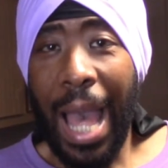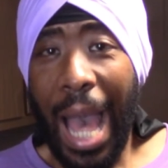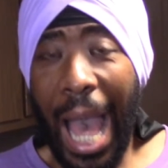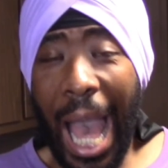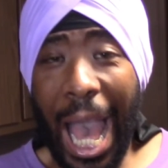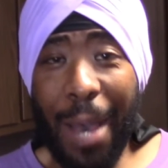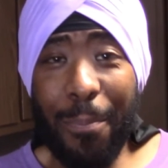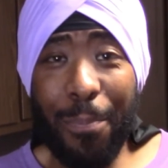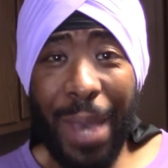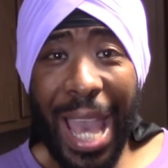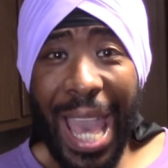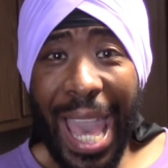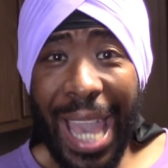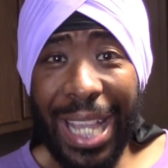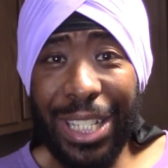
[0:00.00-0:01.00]
I'm
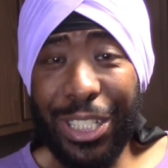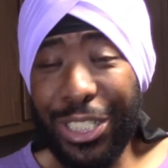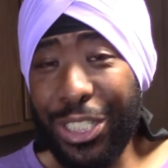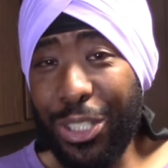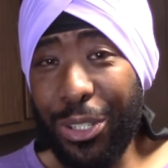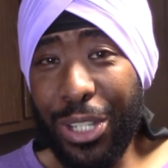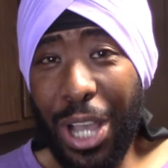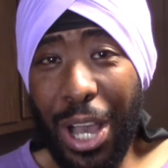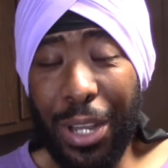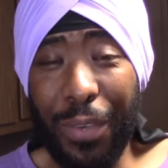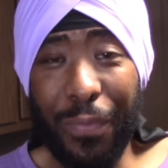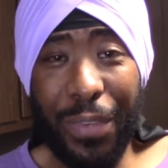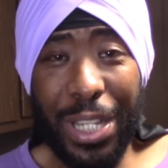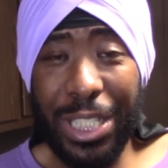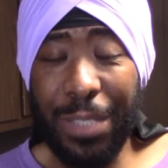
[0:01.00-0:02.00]
back to show y'all the
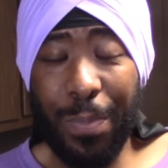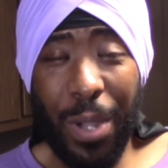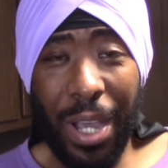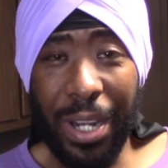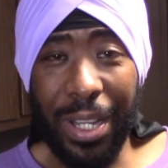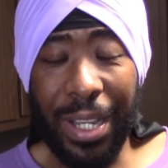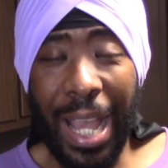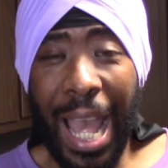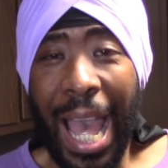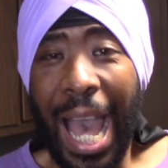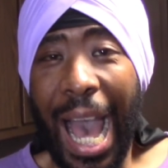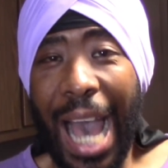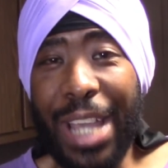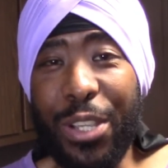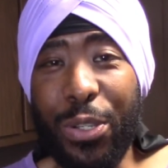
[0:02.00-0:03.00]
finished product.
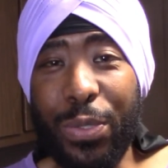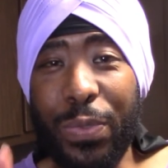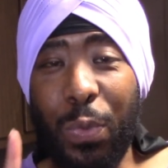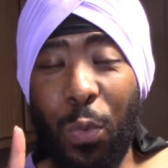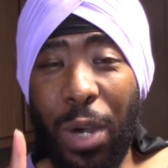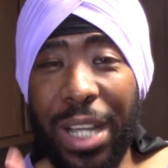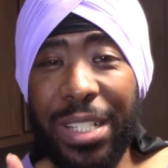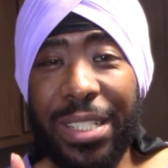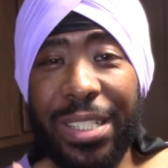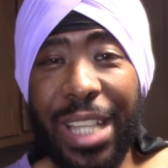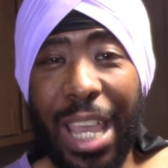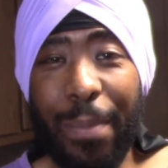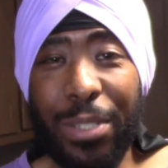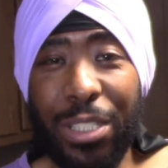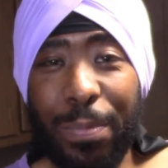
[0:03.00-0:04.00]
I use 1
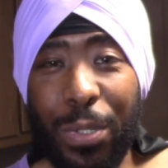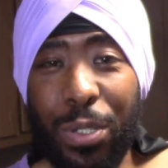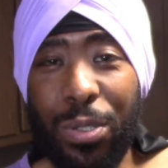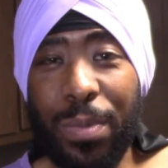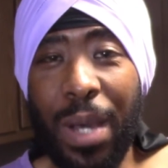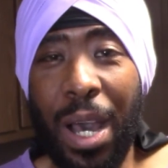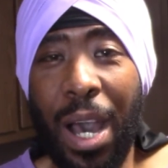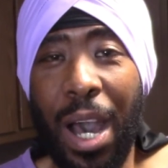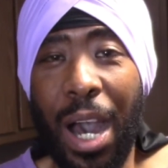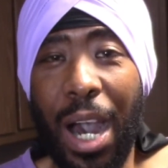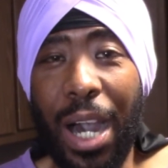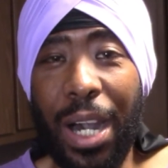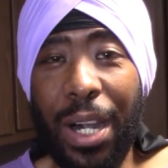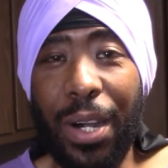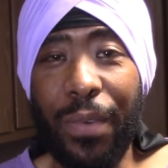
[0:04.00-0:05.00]
tablespoon
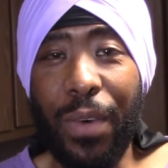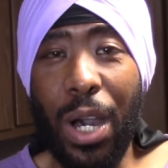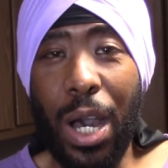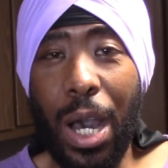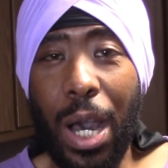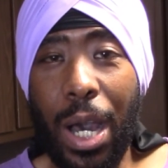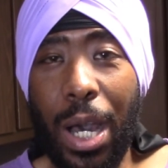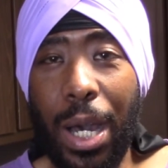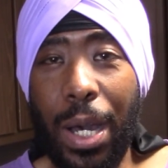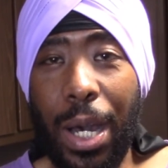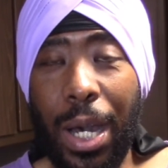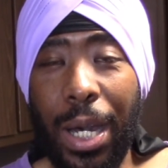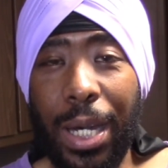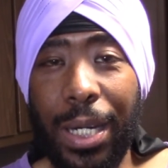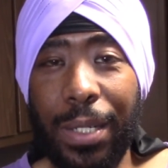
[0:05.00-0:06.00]
of
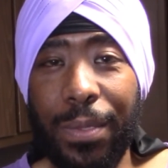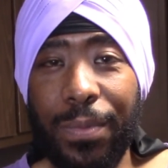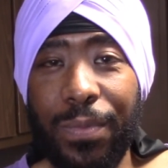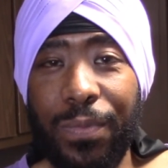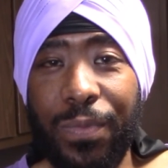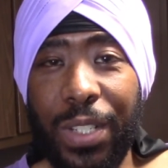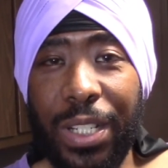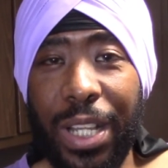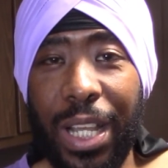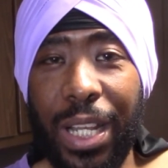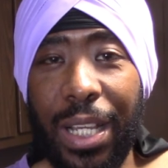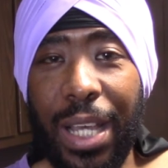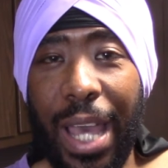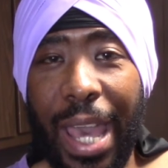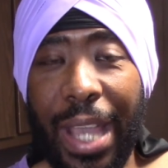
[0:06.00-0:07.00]

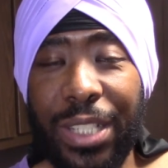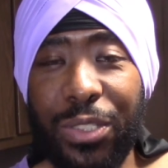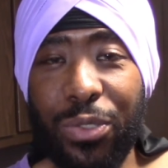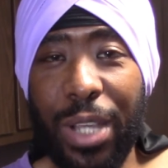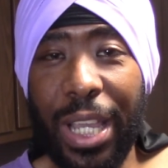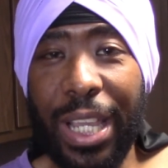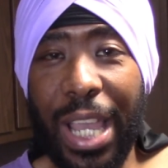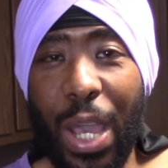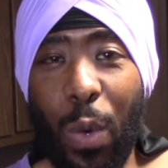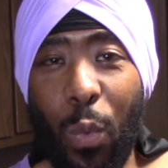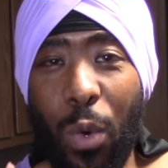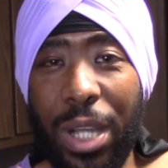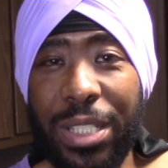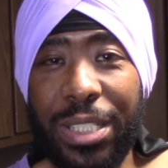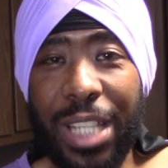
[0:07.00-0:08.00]
vanilla extract and
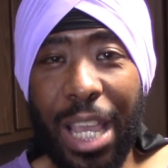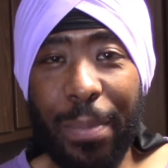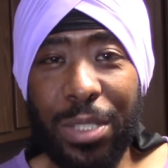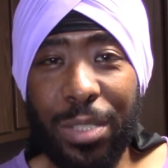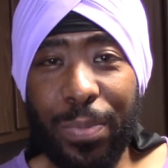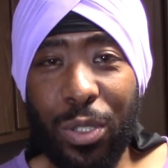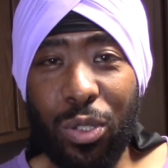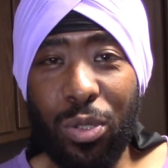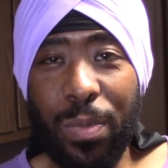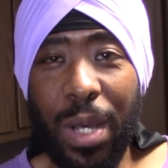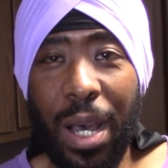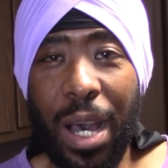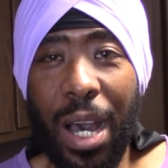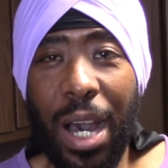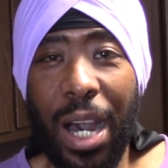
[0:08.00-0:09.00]
1 tablespoon
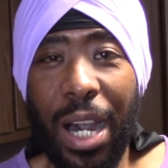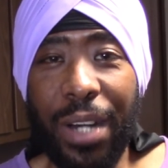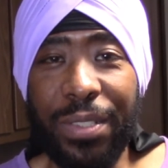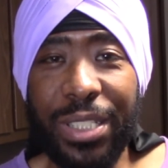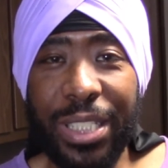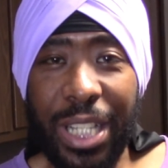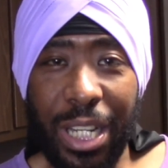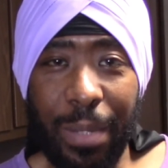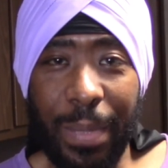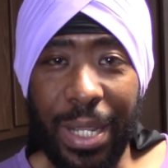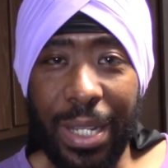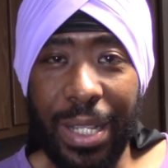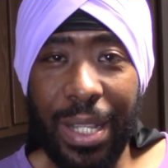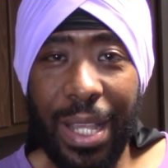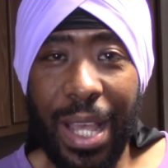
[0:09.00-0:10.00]
of
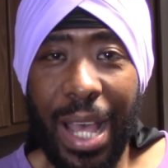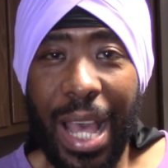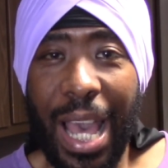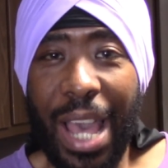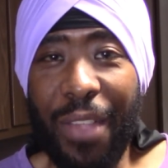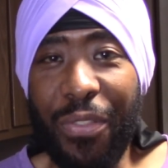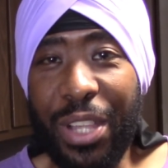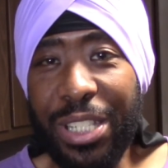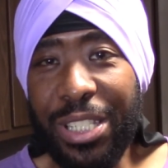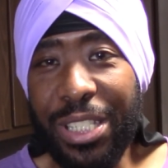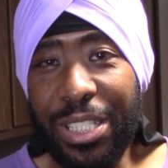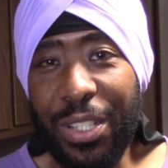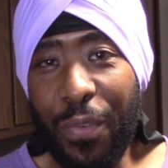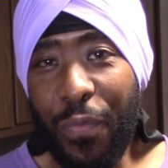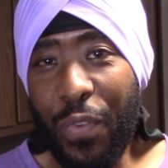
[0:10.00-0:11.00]
cinnamon. And this
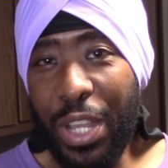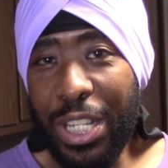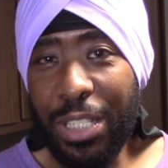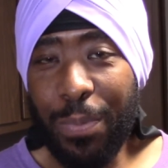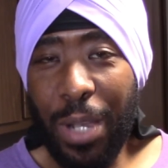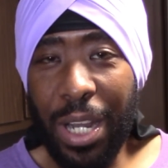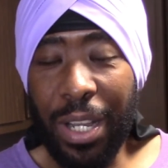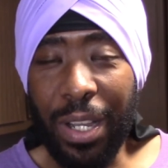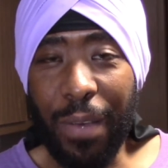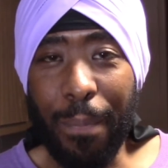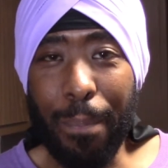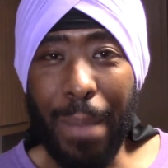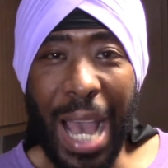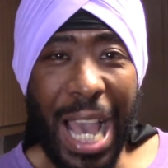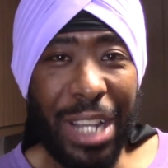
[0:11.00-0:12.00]
is the finished product
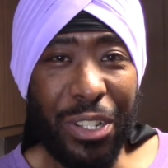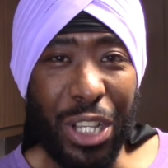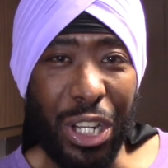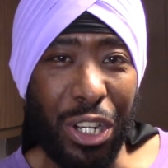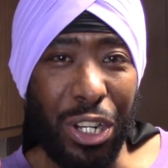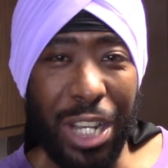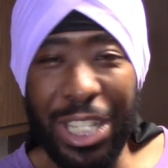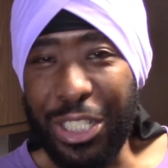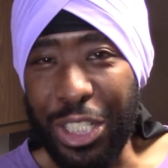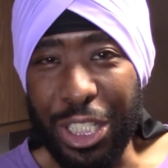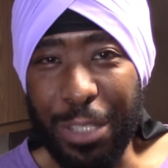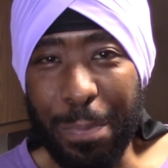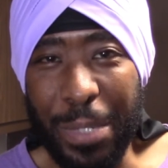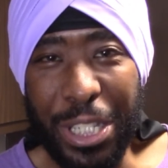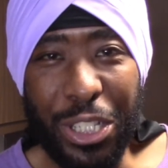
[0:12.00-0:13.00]
of my
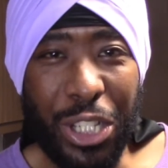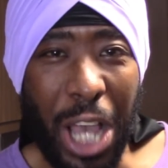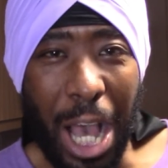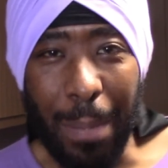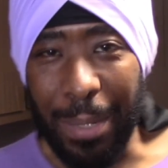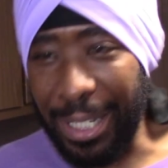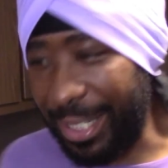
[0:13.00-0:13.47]
delicious peach cobbler.